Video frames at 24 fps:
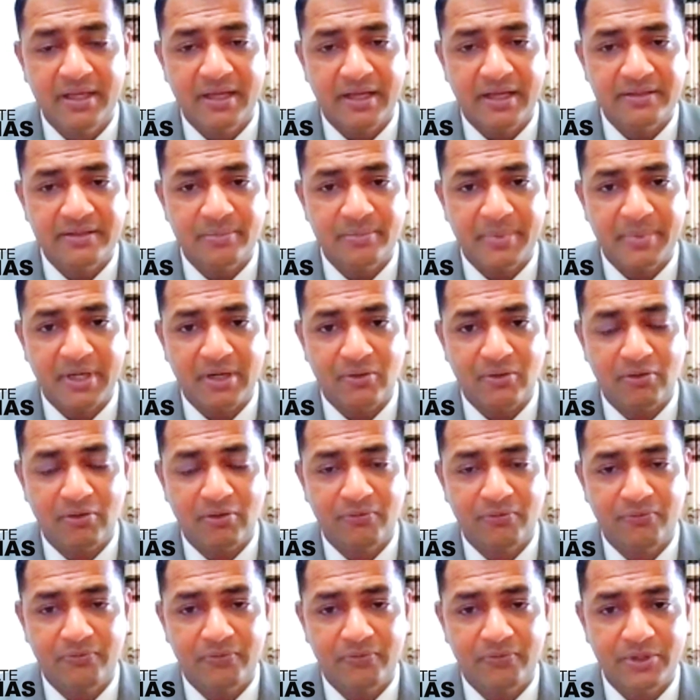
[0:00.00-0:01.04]
as a part
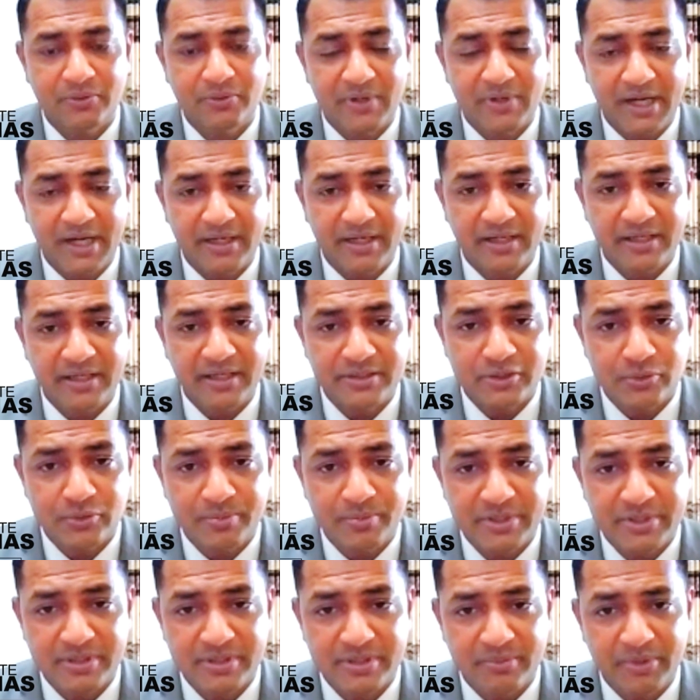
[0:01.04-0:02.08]
of United Nations
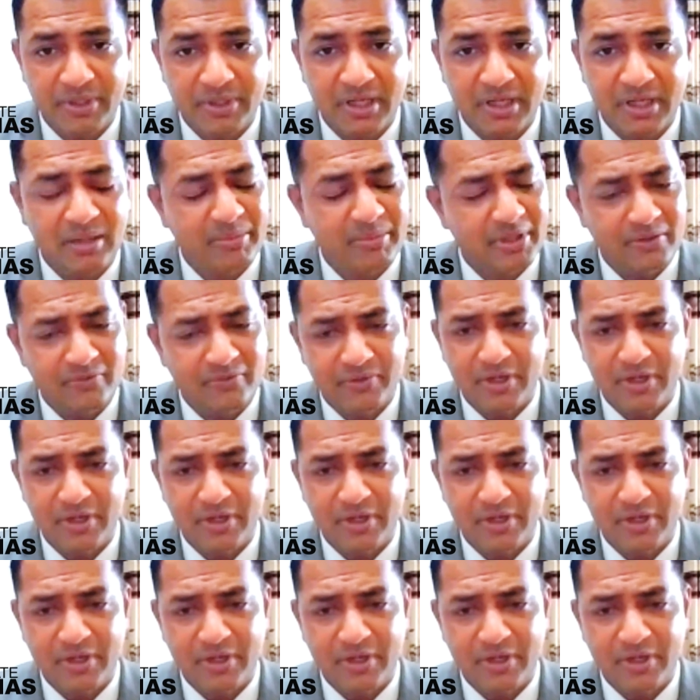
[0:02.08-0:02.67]
Peacekeeping Army.